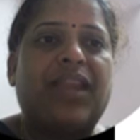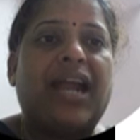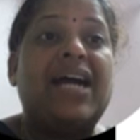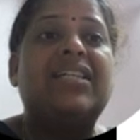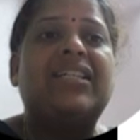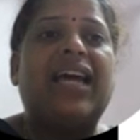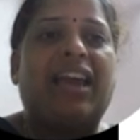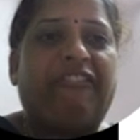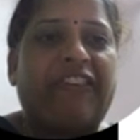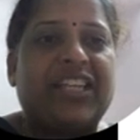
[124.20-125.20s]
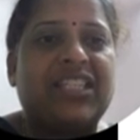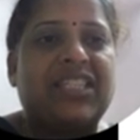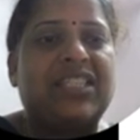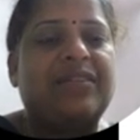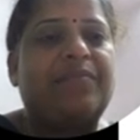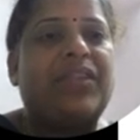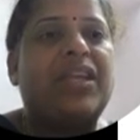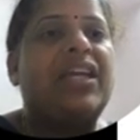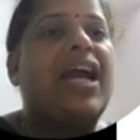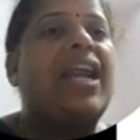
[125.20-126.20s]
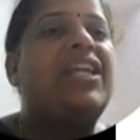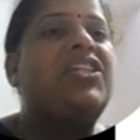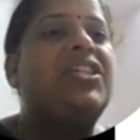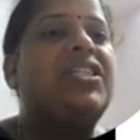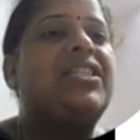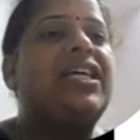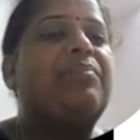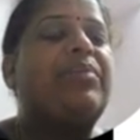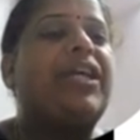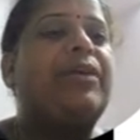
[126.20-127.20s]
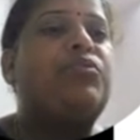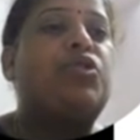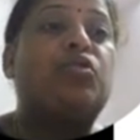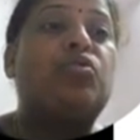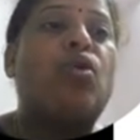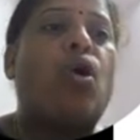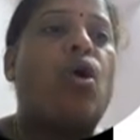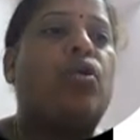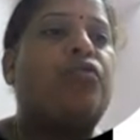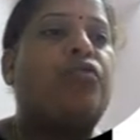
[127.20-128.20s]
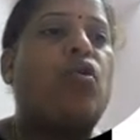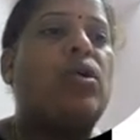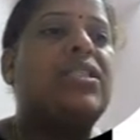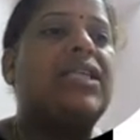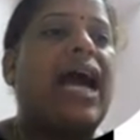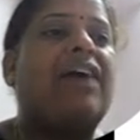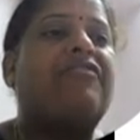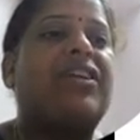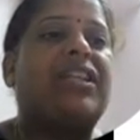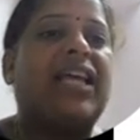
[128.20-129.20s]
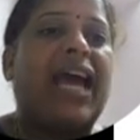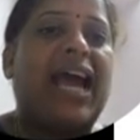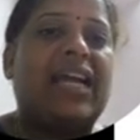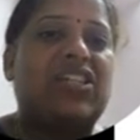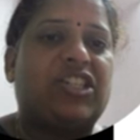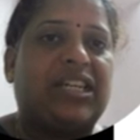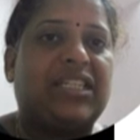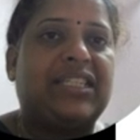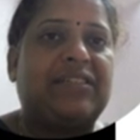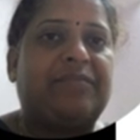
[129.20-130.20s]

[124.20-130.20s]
and effects, conditions that become true or false after the actions.